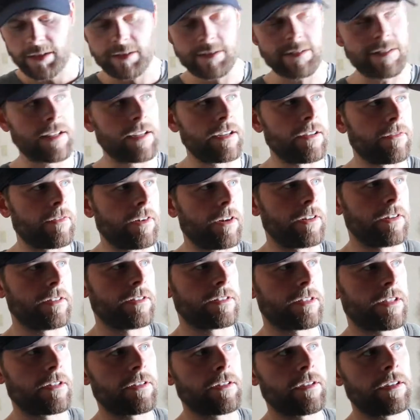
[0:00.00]
instead of all
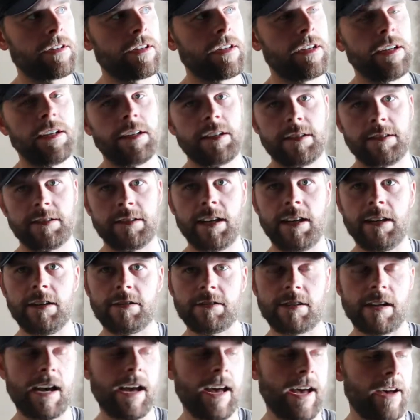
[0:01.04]
these other
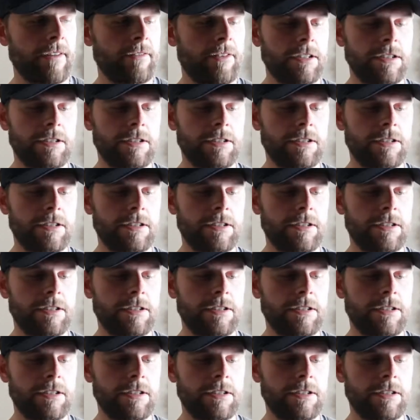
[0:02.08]
containers I have.